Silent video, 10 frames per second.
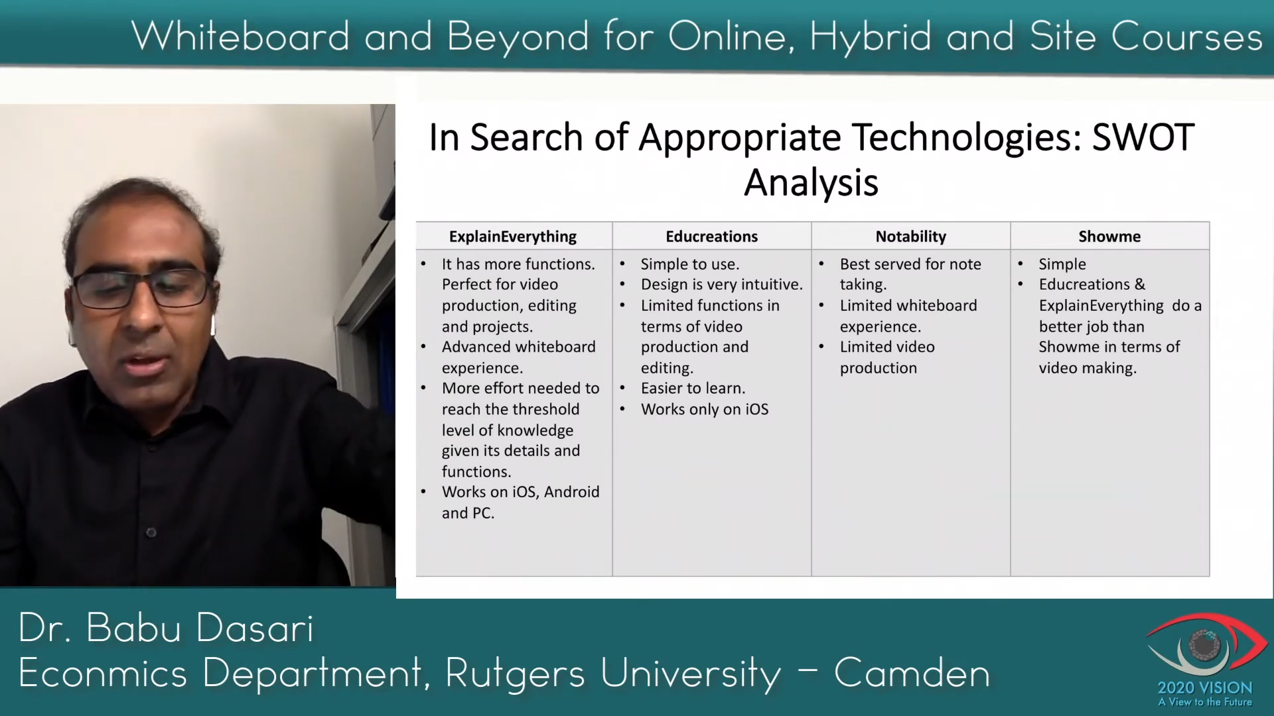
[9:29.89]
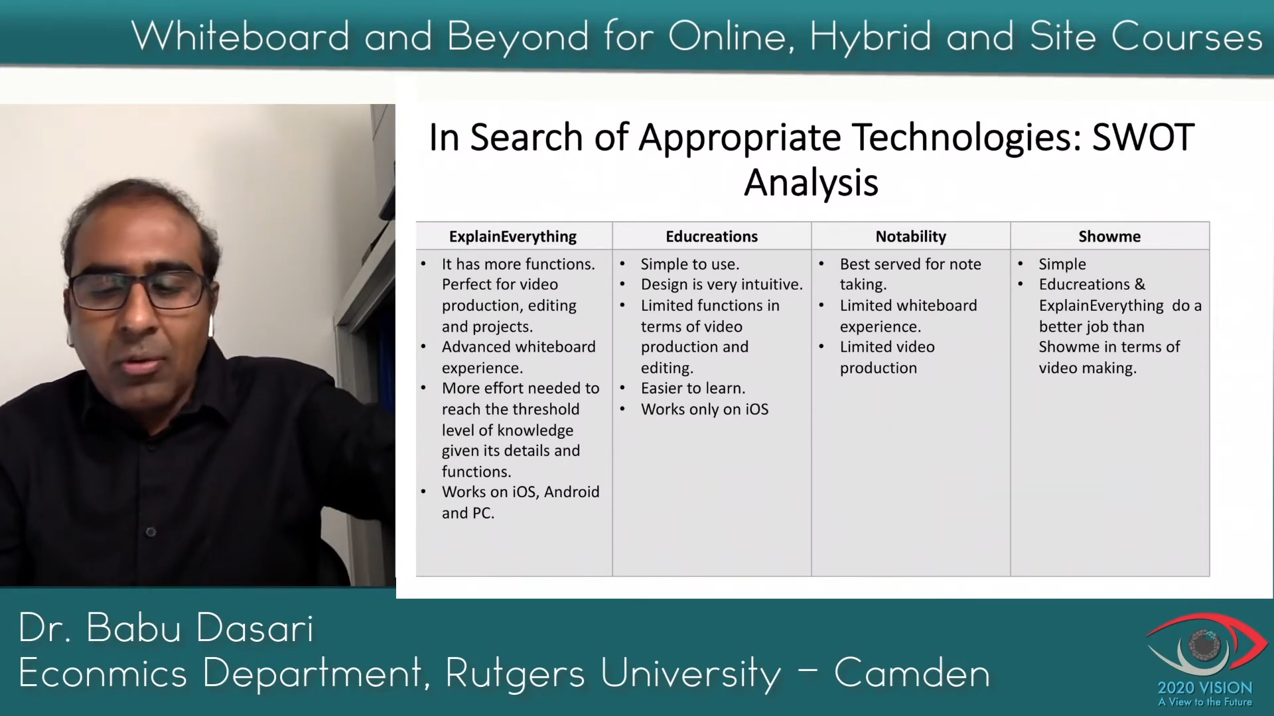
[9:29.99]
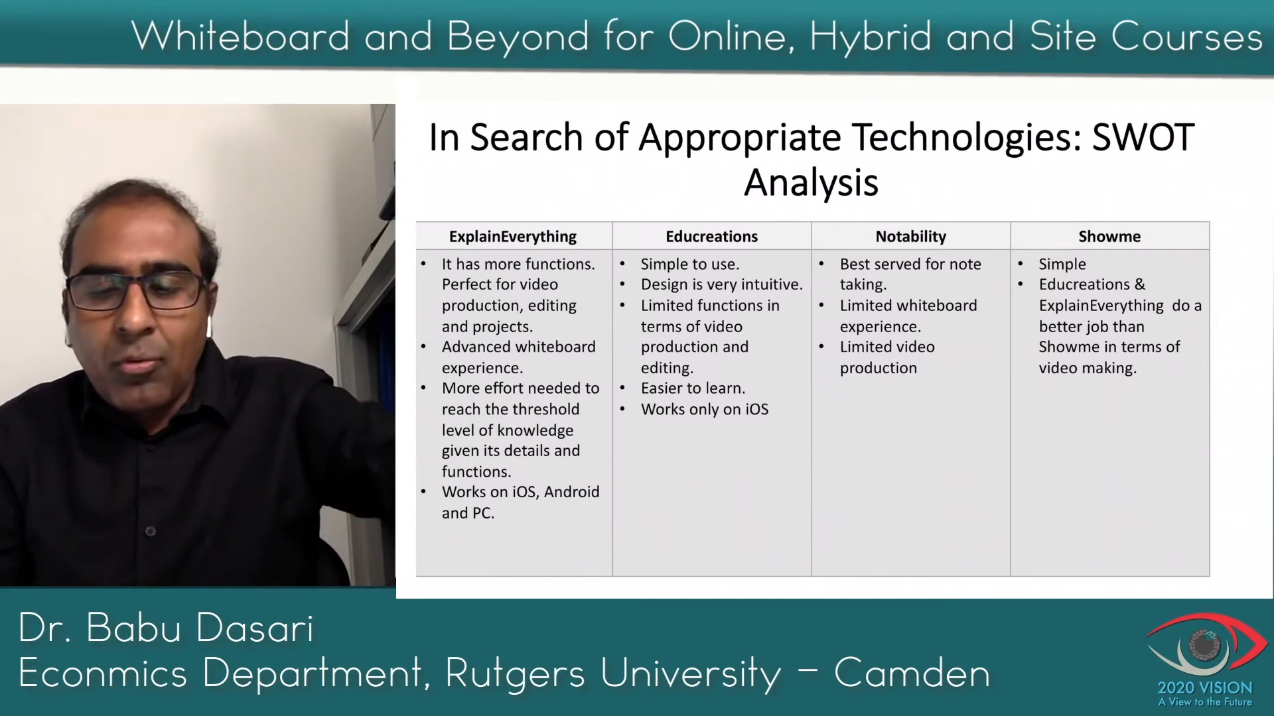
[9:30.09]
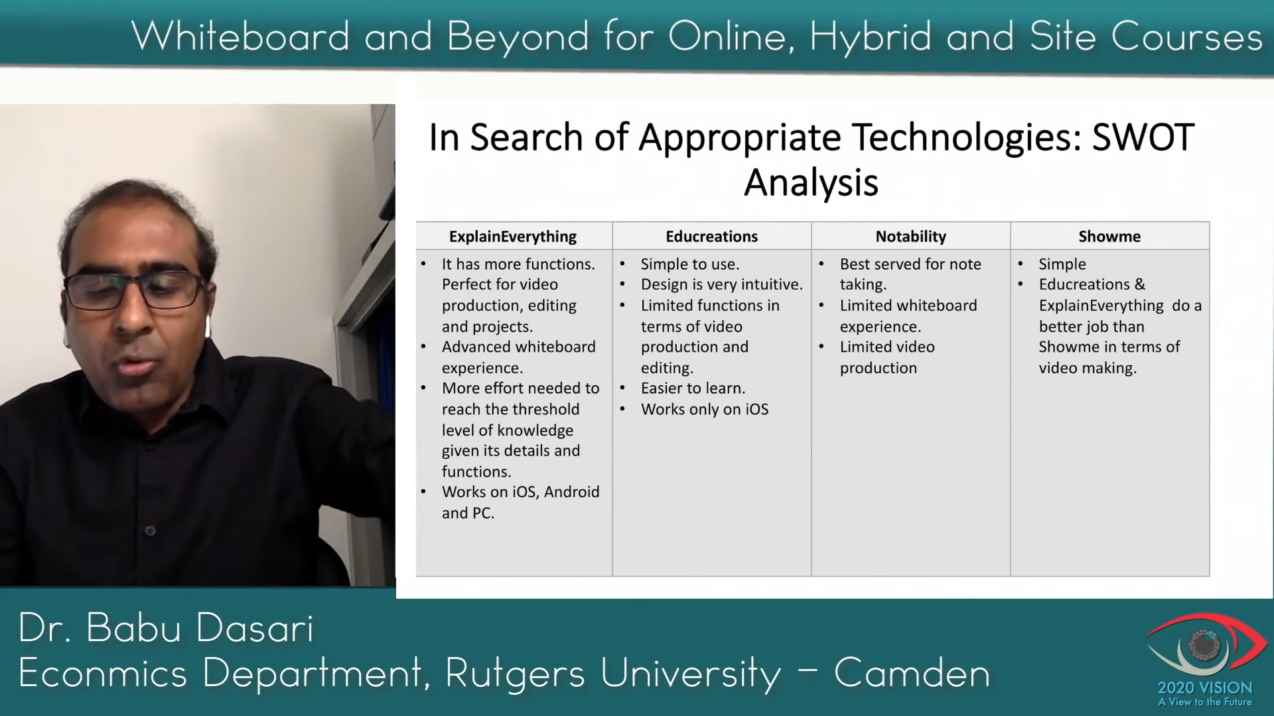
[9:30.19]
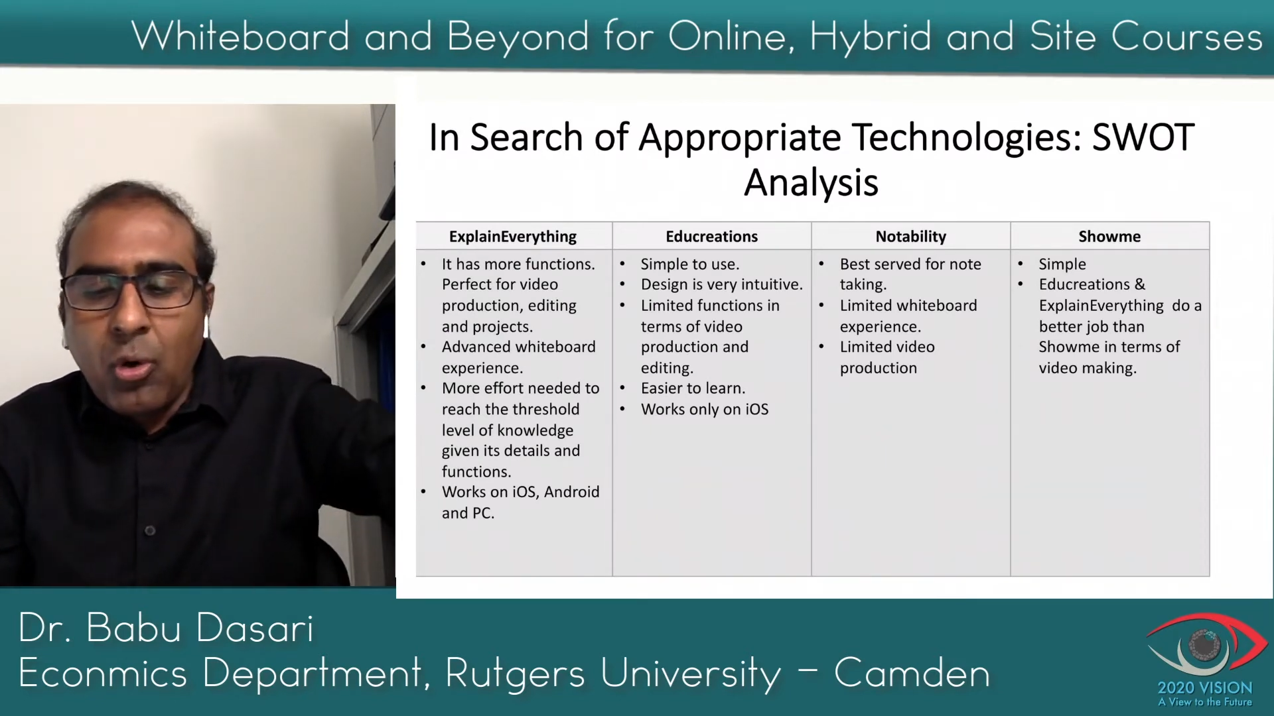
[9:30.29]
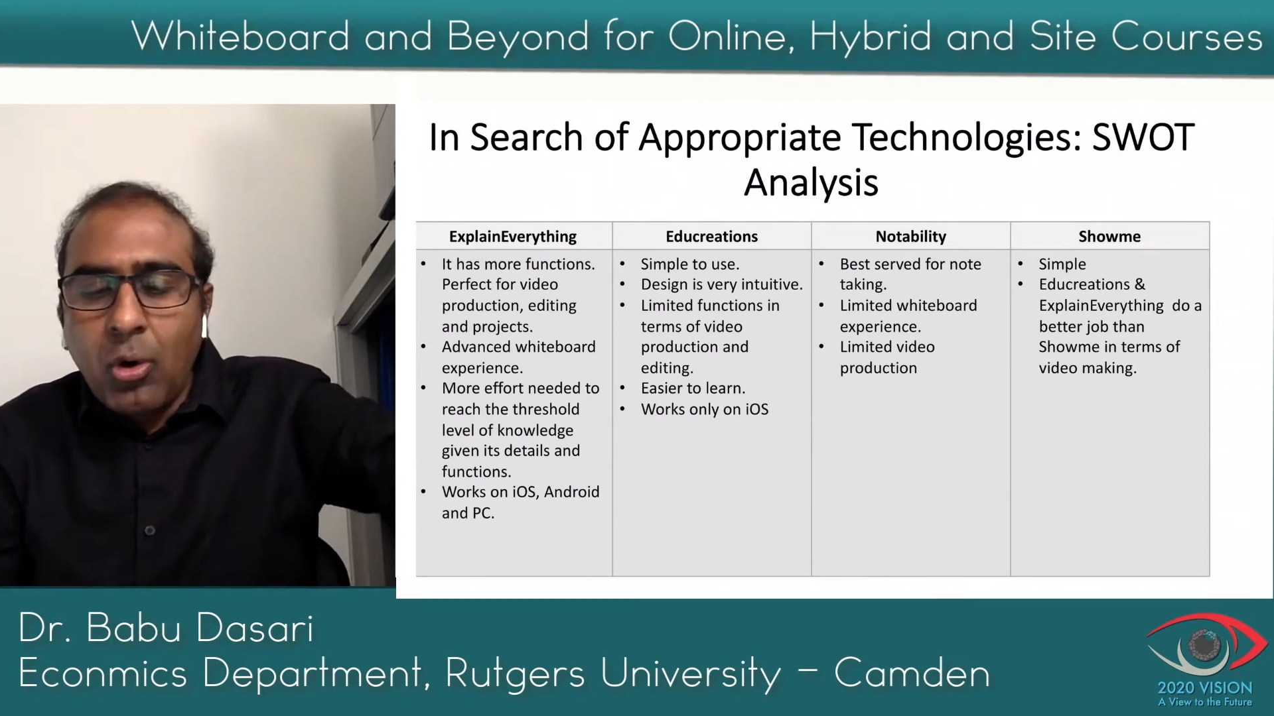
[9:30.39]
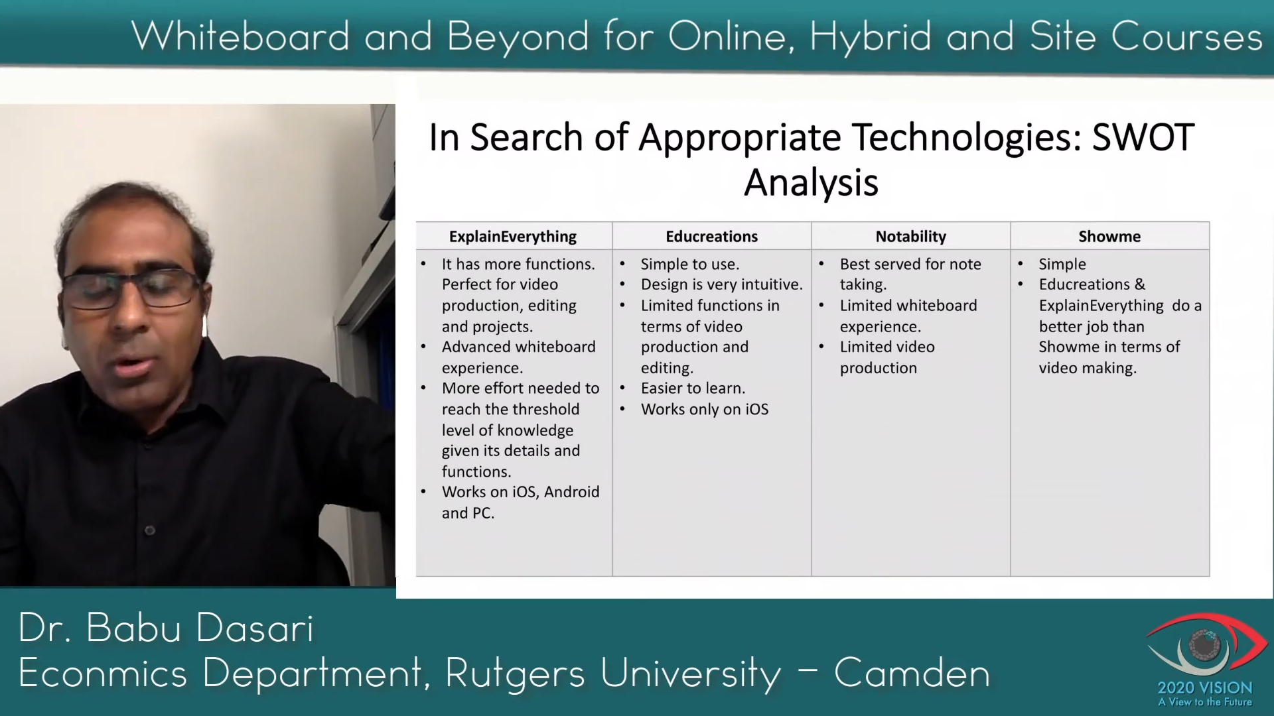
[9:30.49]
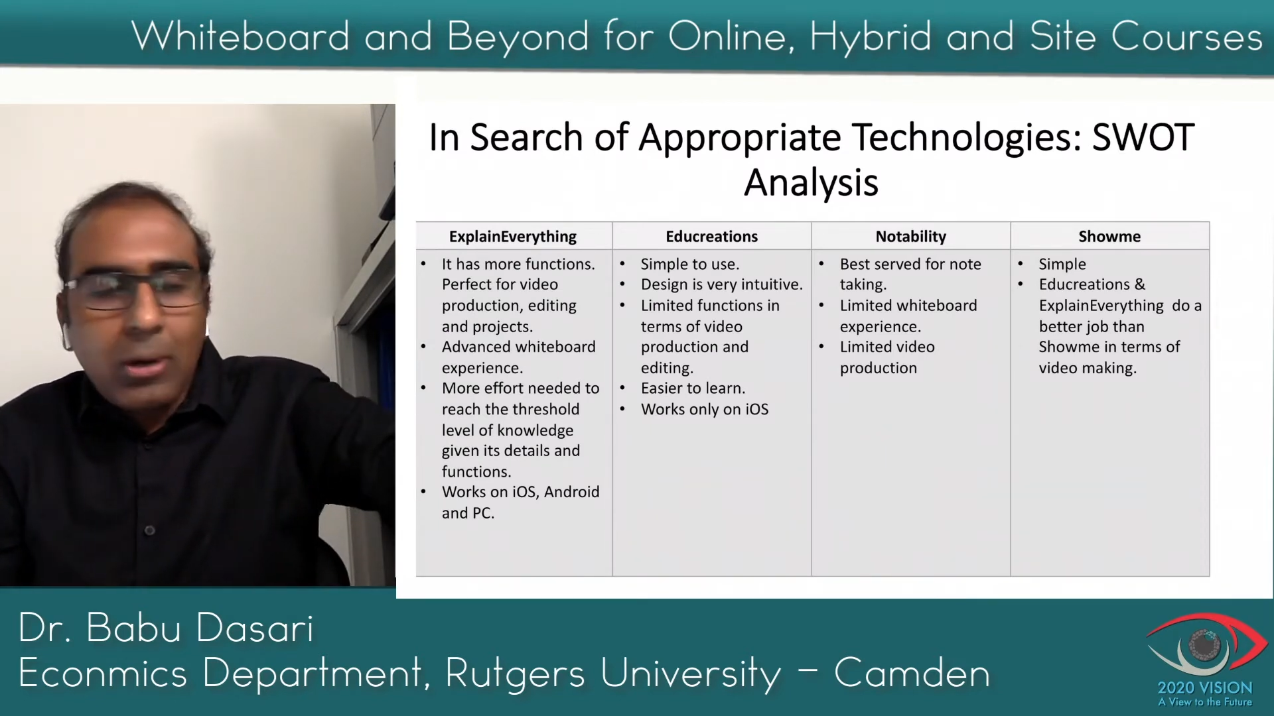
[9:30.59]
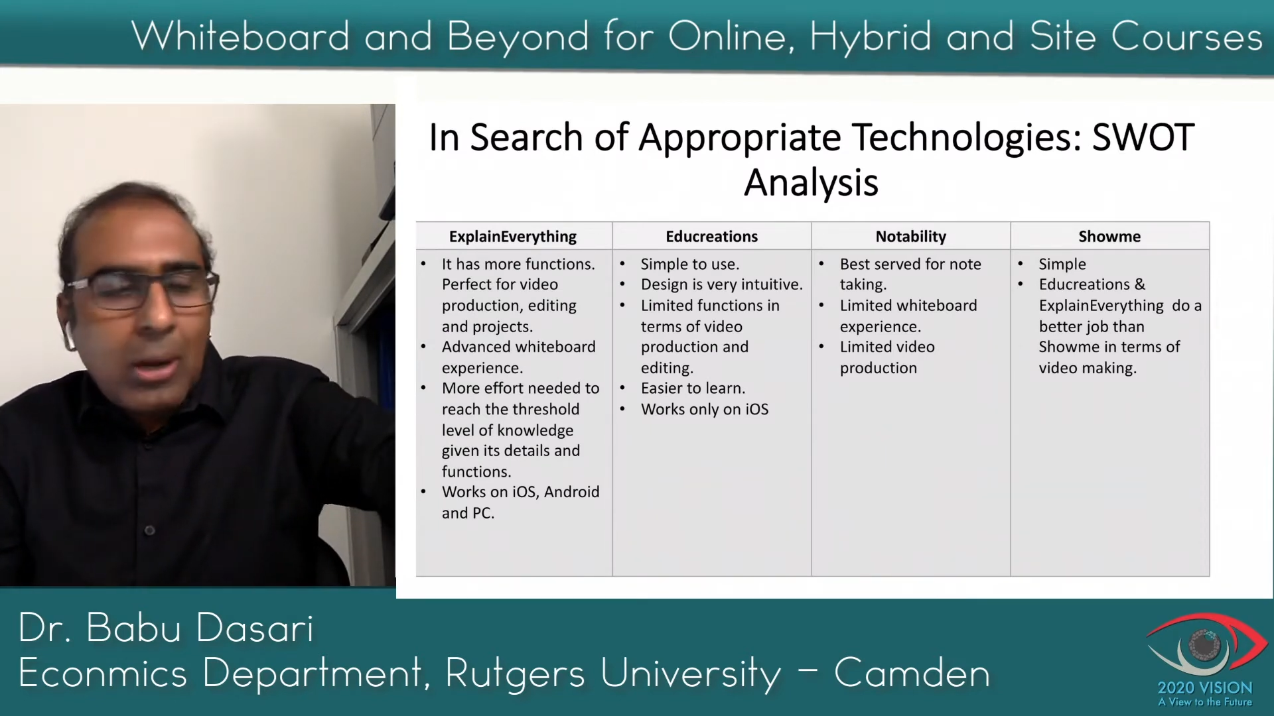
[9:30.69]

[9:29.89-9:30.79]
four.